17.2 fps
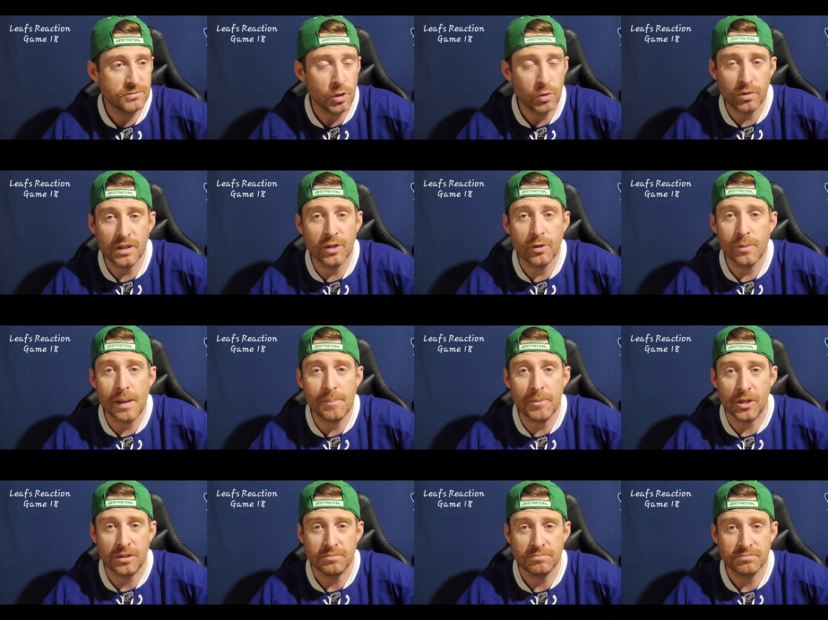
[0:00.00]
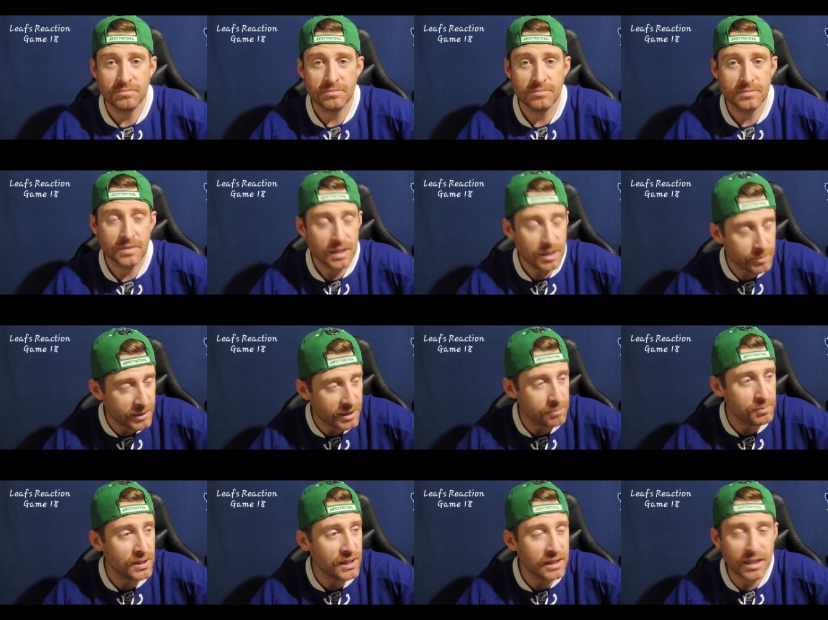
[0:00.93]
Don't really remember. I'm gonna be
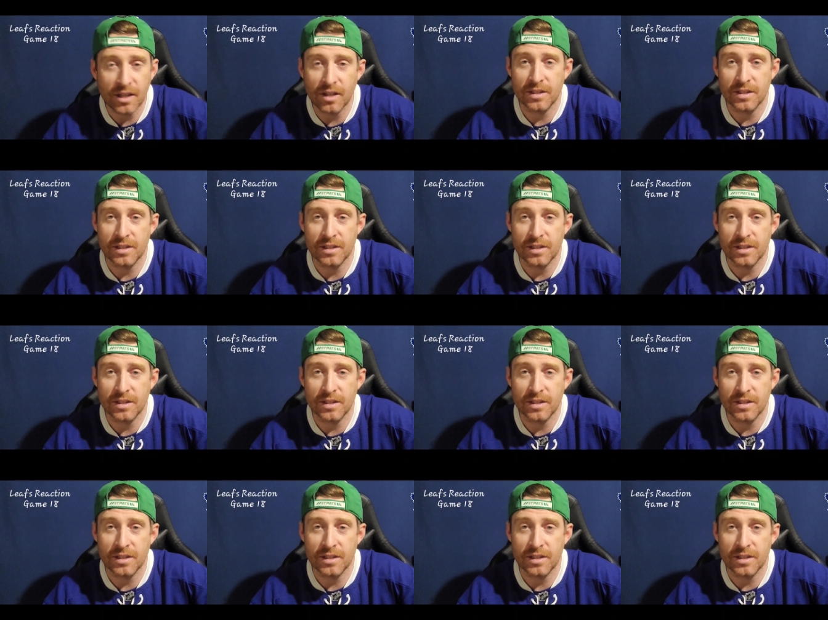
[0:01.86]
completely